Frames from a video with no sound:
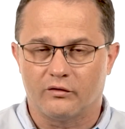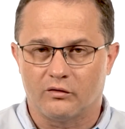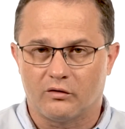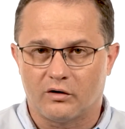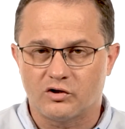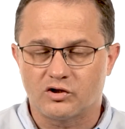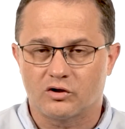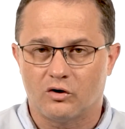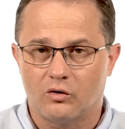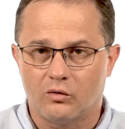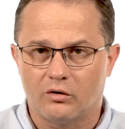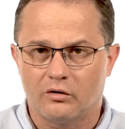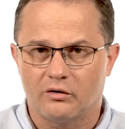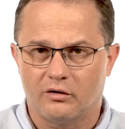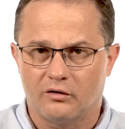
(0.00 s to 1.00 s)
a large
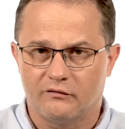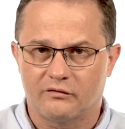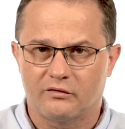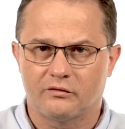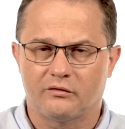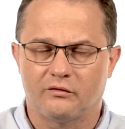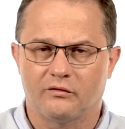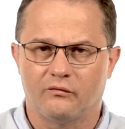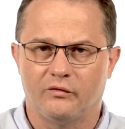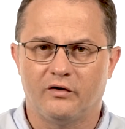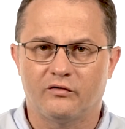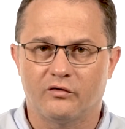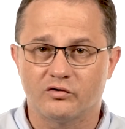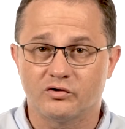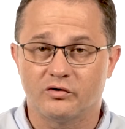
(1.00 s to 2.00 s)
cohort of
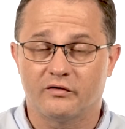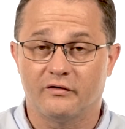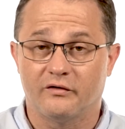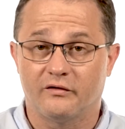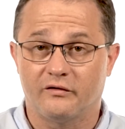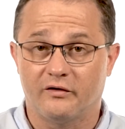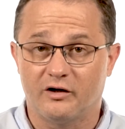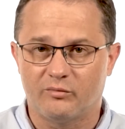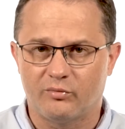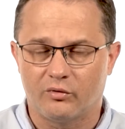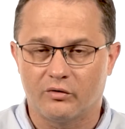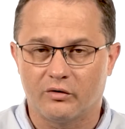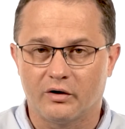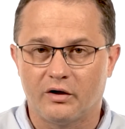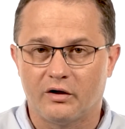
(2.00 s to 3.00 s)
researchers in
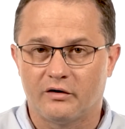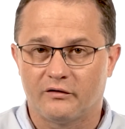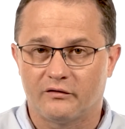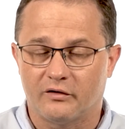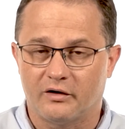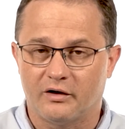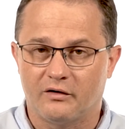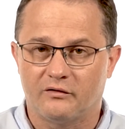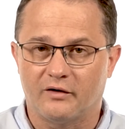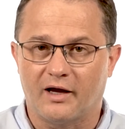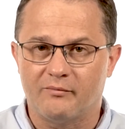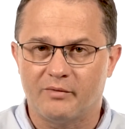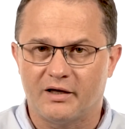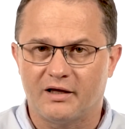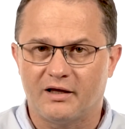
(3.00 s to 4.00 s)
Singapore studying
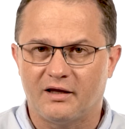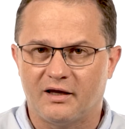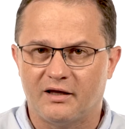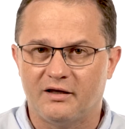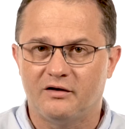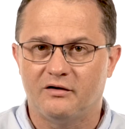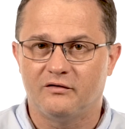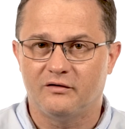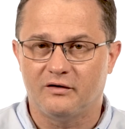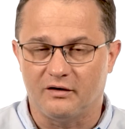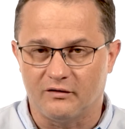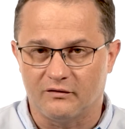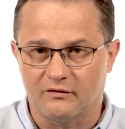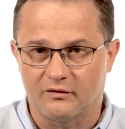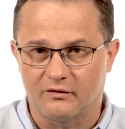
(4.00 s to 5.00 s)
diabetic kidney
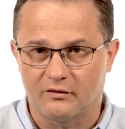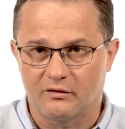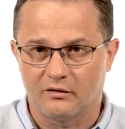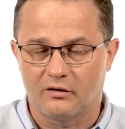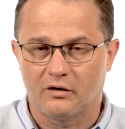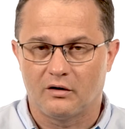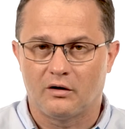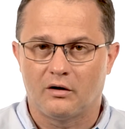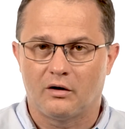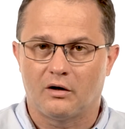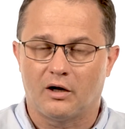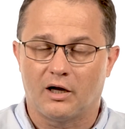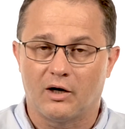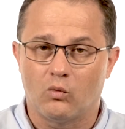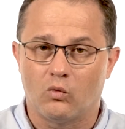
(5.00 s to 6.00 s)
disease.
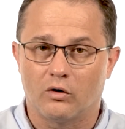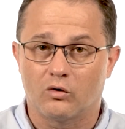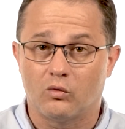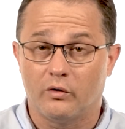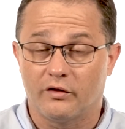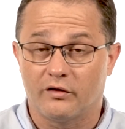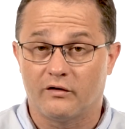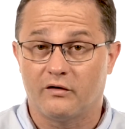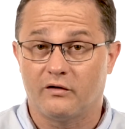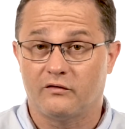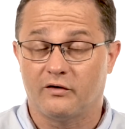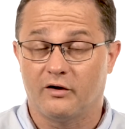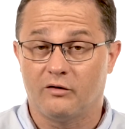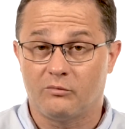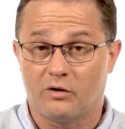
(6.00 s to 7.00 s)
I work with
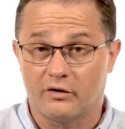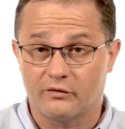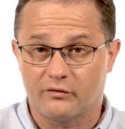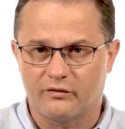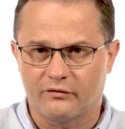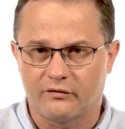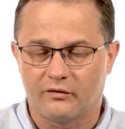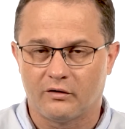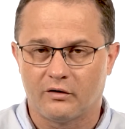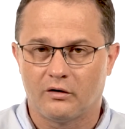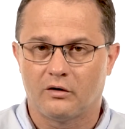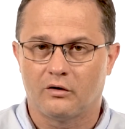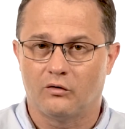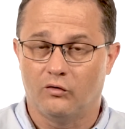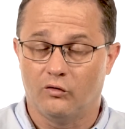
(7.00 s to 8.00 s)
cell models,
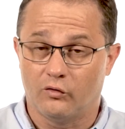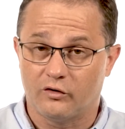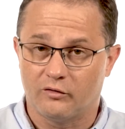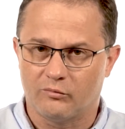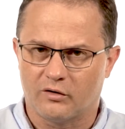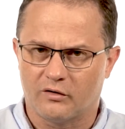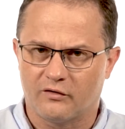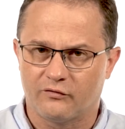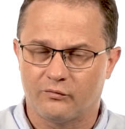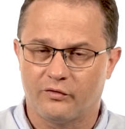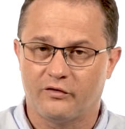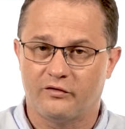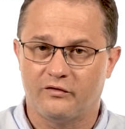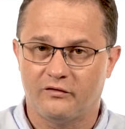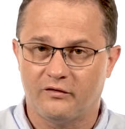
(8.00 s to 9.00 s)
rodent models
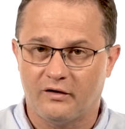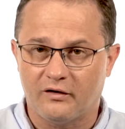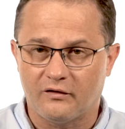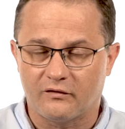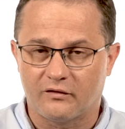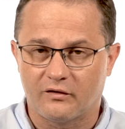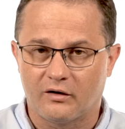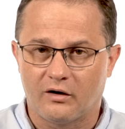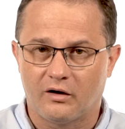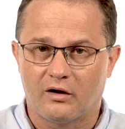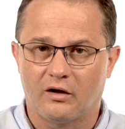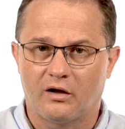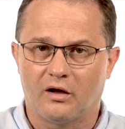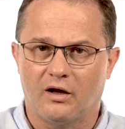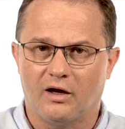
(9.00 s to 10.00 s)
with the disease,
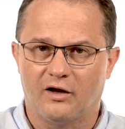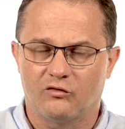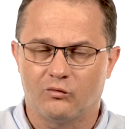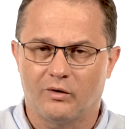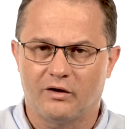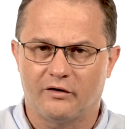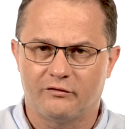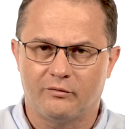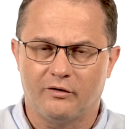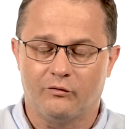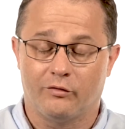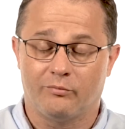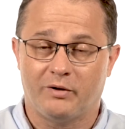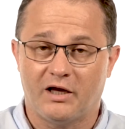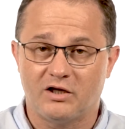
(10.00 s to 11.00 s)
as well as
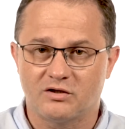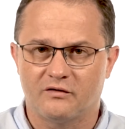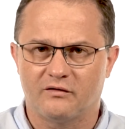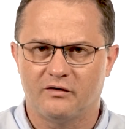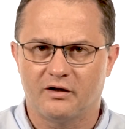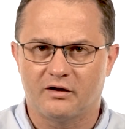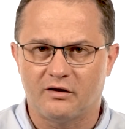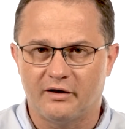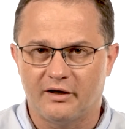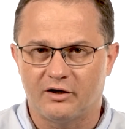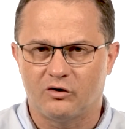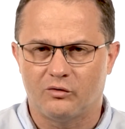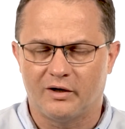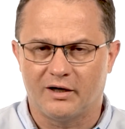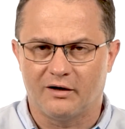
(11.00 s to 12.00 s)
with patients in the
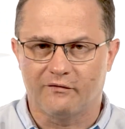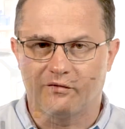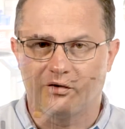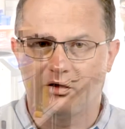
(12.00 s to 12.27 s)
clinic who have